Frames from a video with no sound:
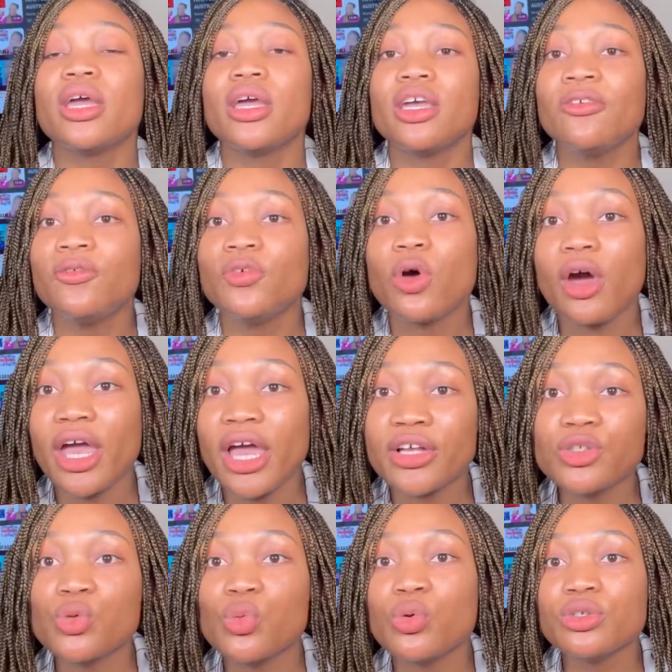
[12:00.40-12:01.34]
if your
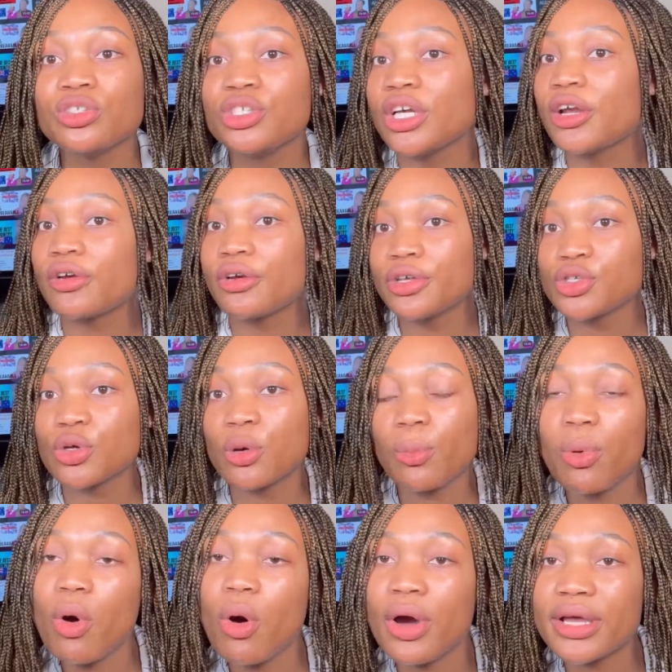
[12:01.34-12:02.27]
age would decrease your
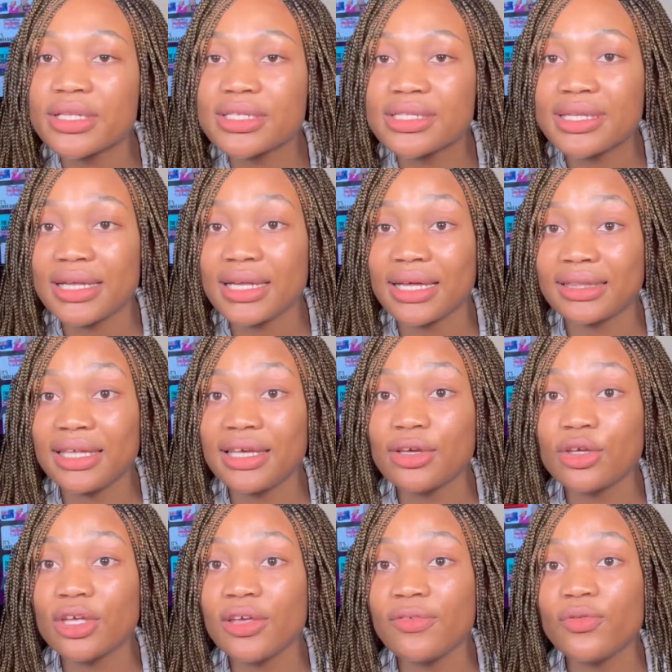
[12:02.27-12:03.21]
points, then I
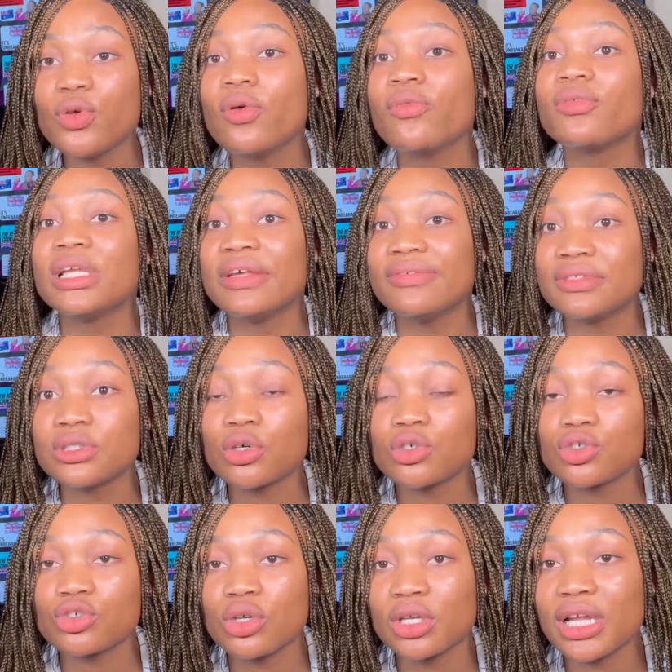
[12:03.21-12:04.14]
think if you've lived in
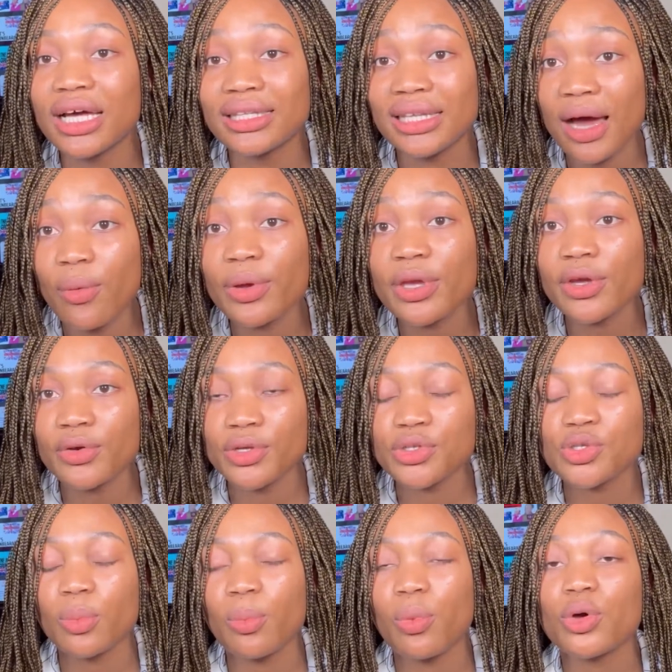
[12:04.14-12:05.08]
Australia, that will increase
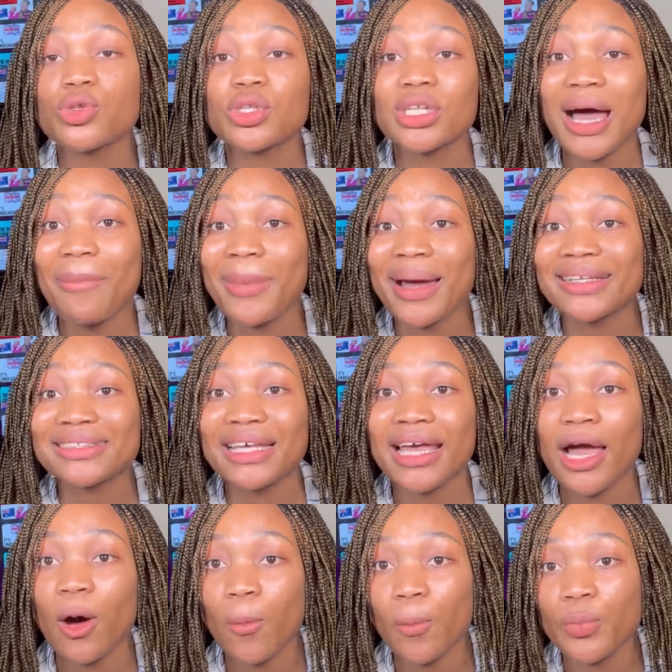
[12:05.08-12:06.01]
your points. So that might
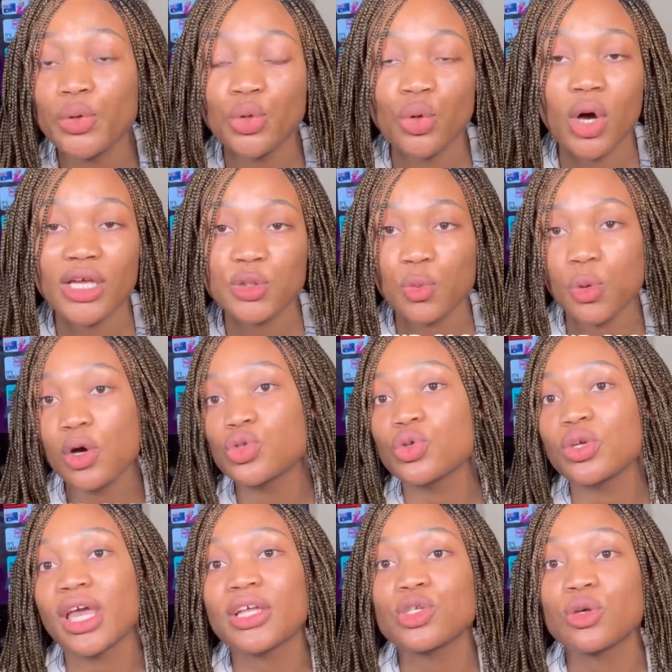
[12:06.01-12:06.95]
help you as well
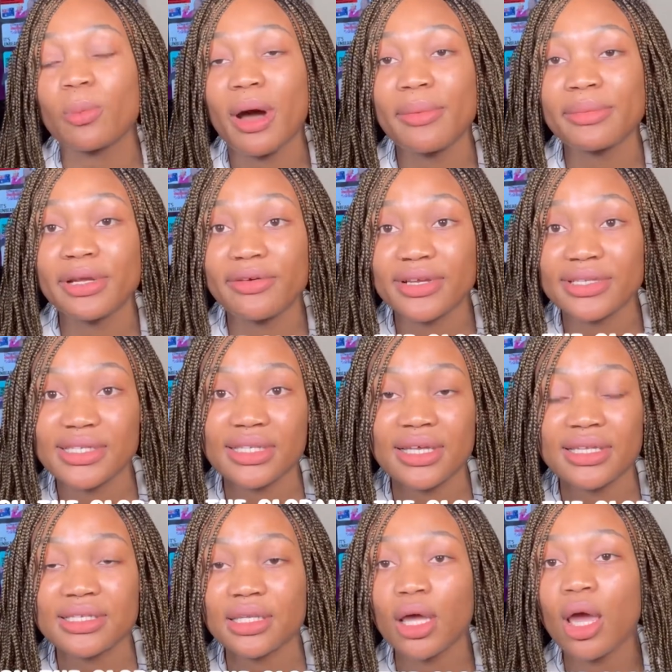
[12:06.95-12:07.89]
to get your permanent
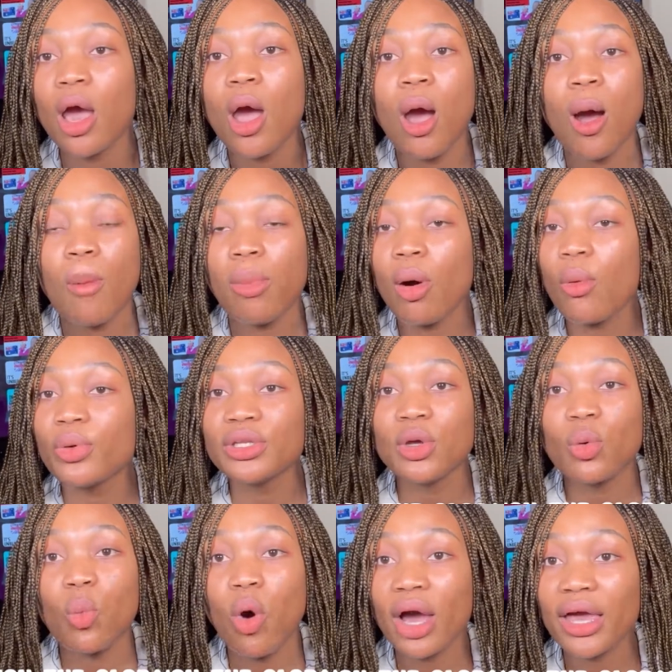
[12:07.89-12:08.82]
residency. But with the
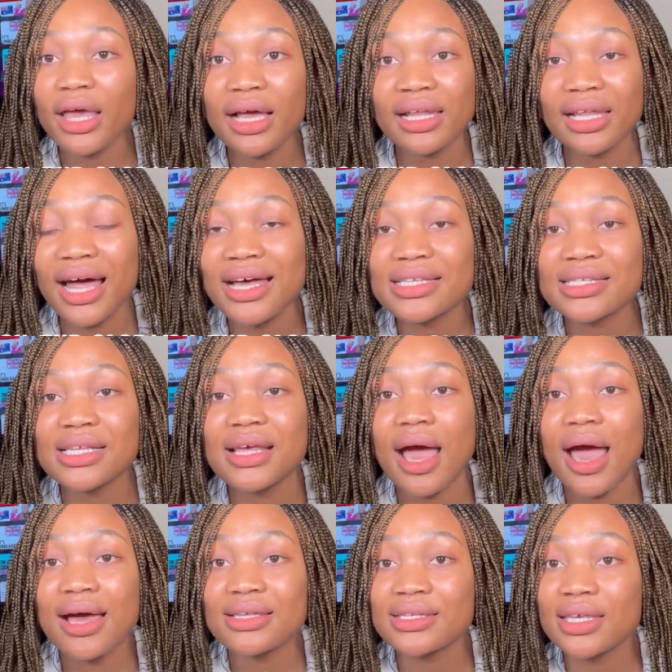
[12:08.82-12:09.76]
working class
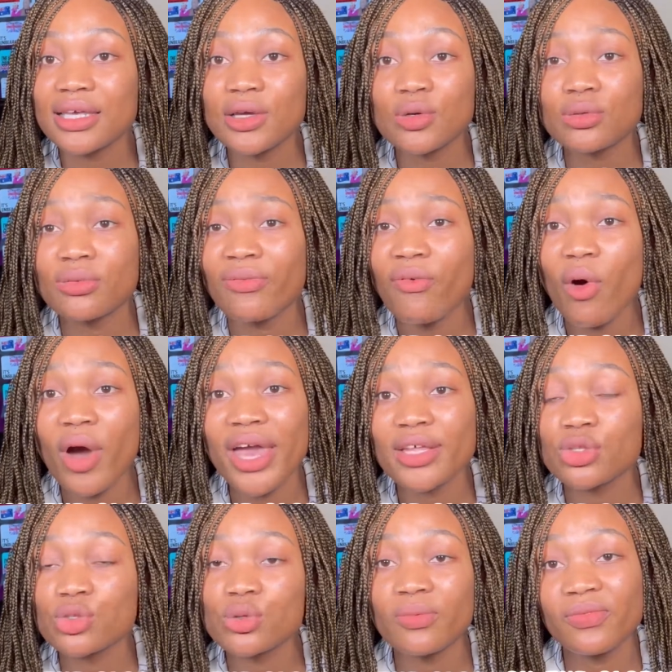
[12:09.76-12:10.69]
skilled
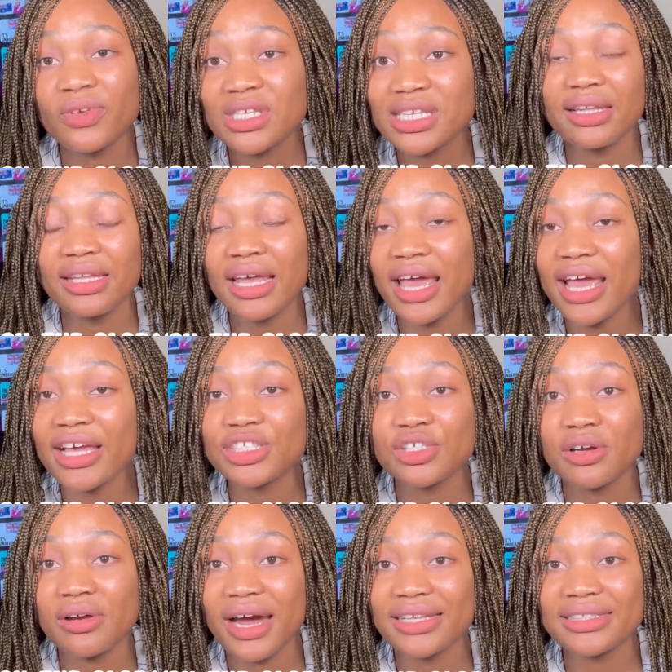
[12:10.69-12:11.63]
482 visa, the
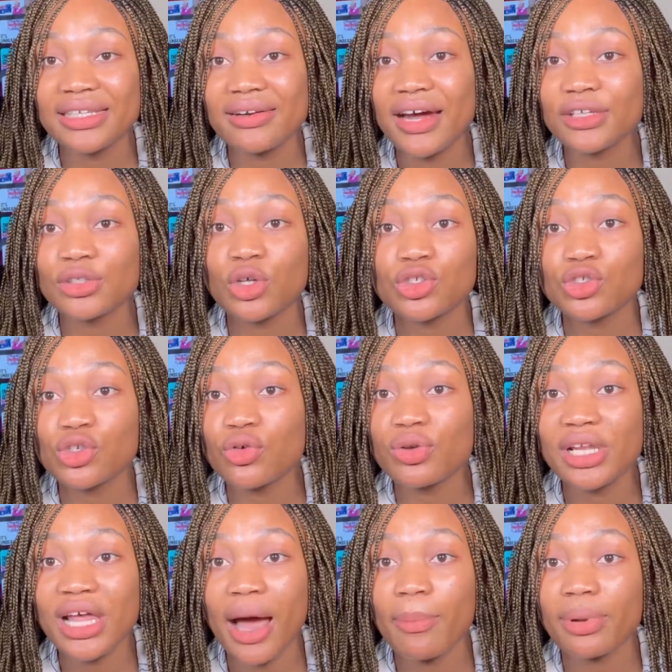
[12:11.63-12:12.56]
age criteria does not
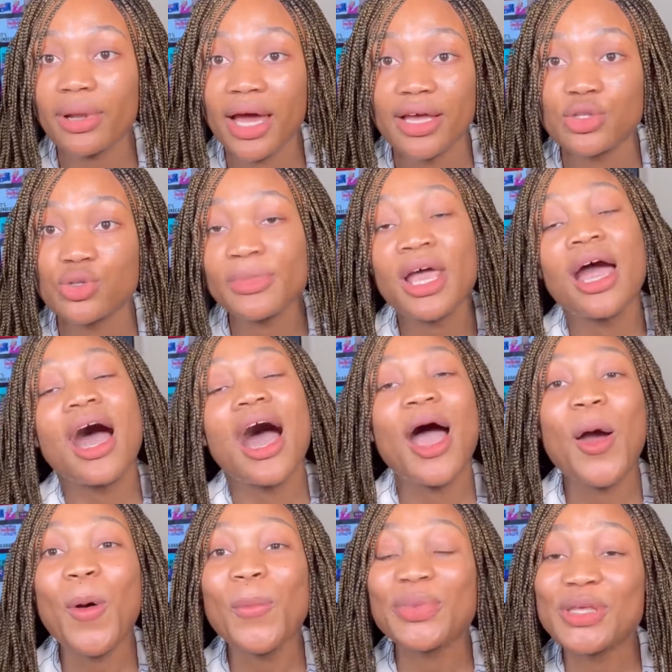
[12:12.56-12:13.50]
really apply. I
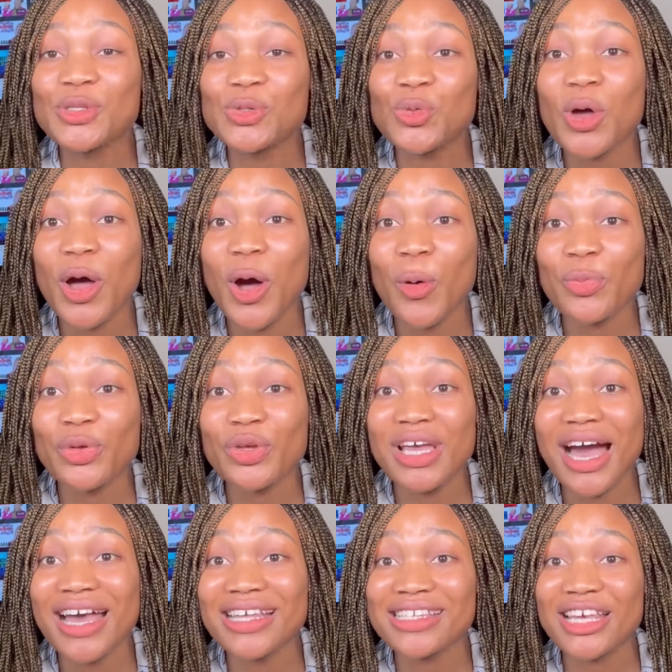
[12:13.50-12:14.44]
hope this will help you
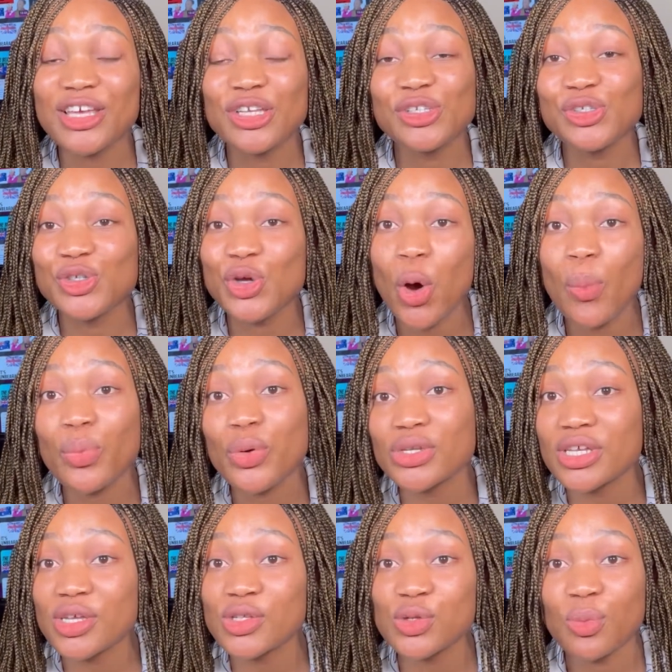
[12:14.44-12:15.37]
guys in your
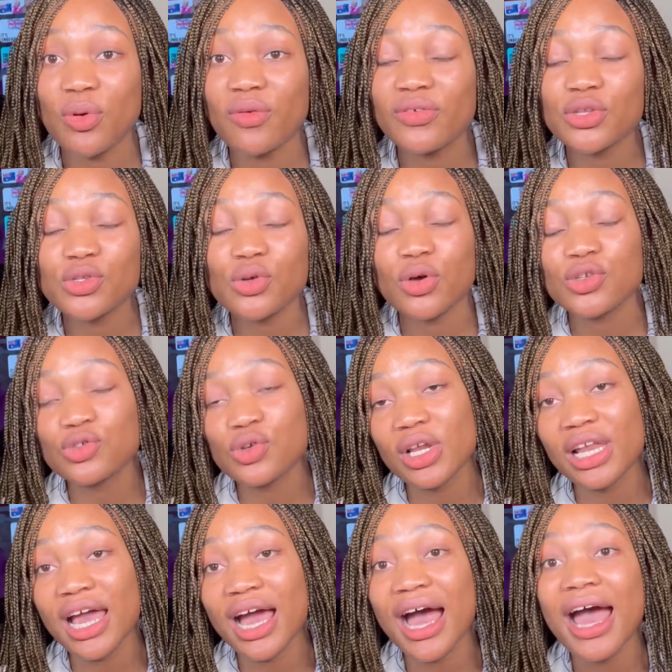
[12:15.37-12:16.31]
process to move into
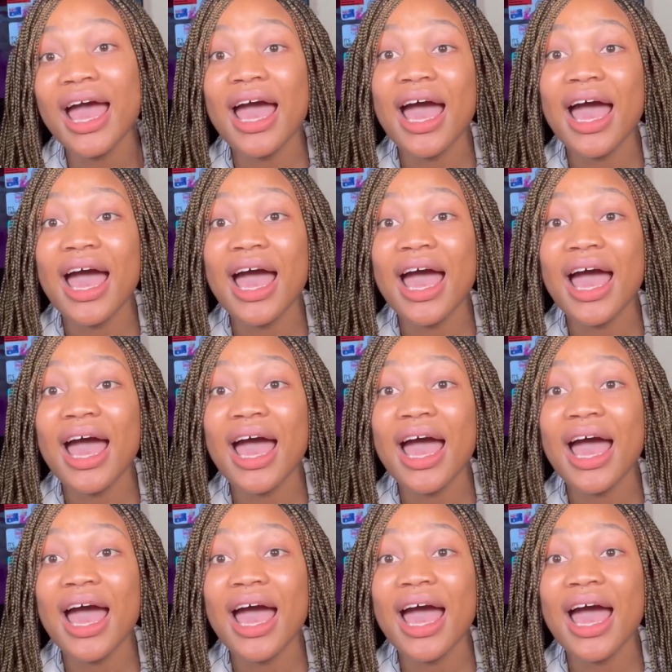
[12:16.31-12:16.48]
Australia.